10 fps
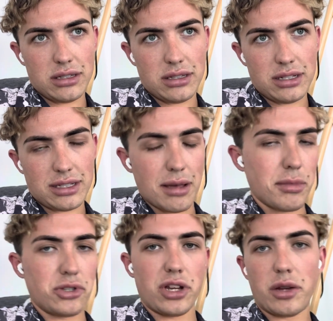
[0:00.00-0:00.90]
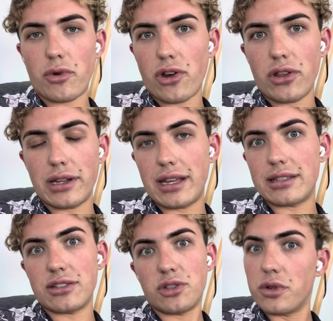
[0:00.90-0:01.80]
December, January holidays,
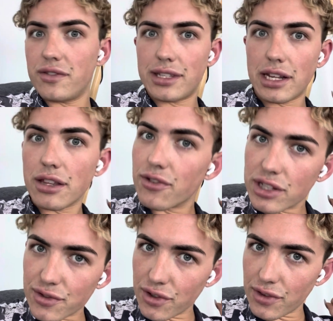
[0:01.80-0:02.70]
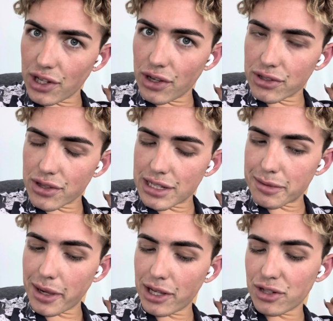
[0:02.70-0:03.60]
as you would have seen in the first few videos on this
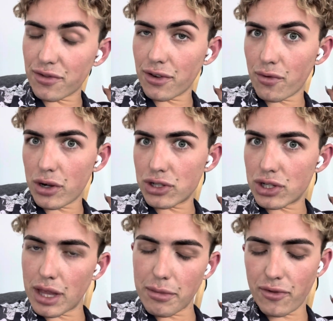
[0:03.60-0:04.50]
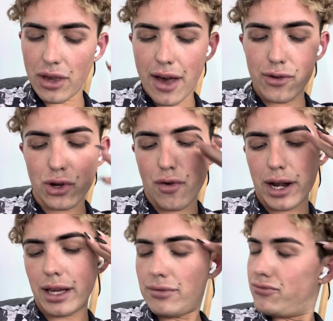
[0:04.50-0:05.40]
page if you've watched them. If you haven't
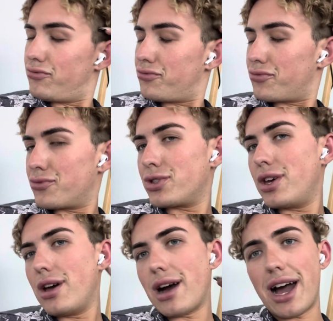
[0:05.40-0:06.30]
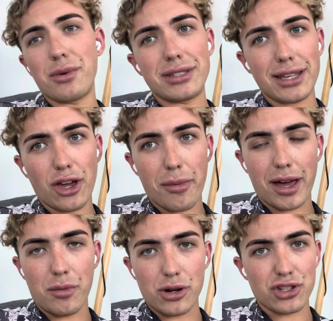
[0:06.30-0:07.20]
already, I would say go back
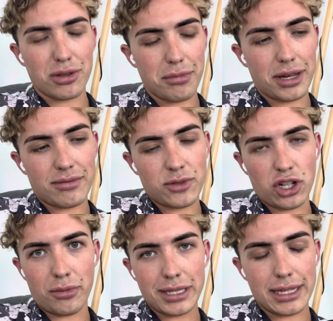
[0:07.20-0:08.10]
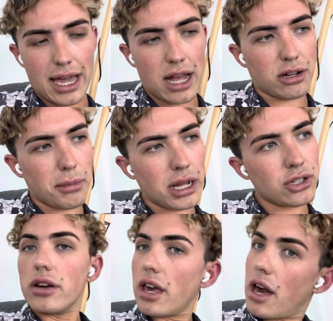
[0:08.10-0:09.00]
and watch them, but you're not missing out on
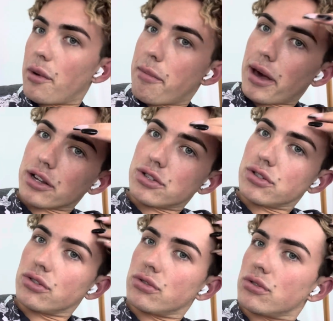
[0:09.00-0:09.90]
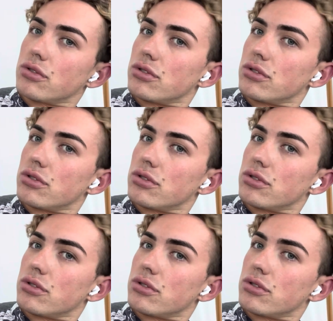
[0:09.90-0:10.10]
much. Yeah, I went back to